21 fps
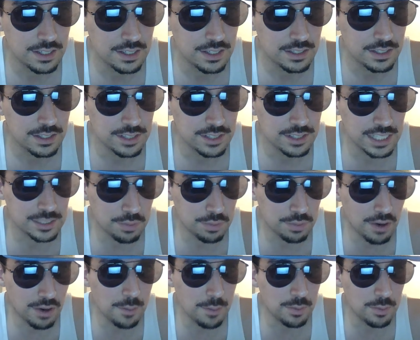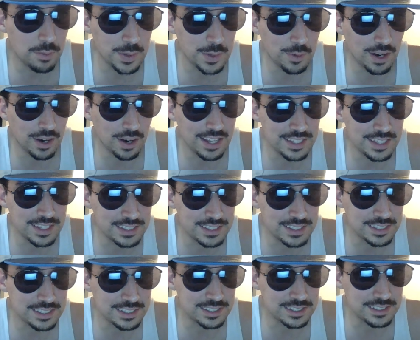So that's probably why
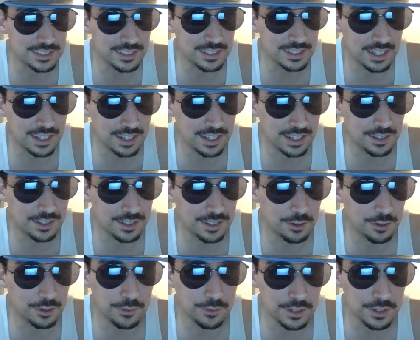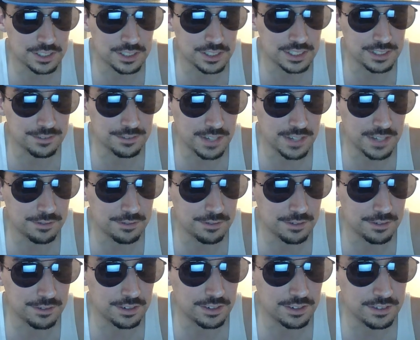this is the over is the
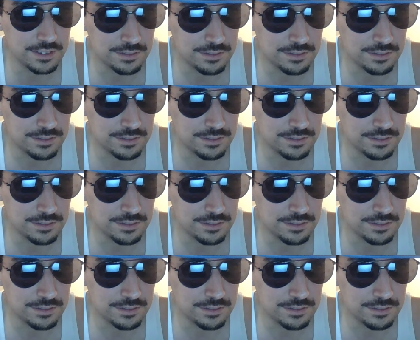favored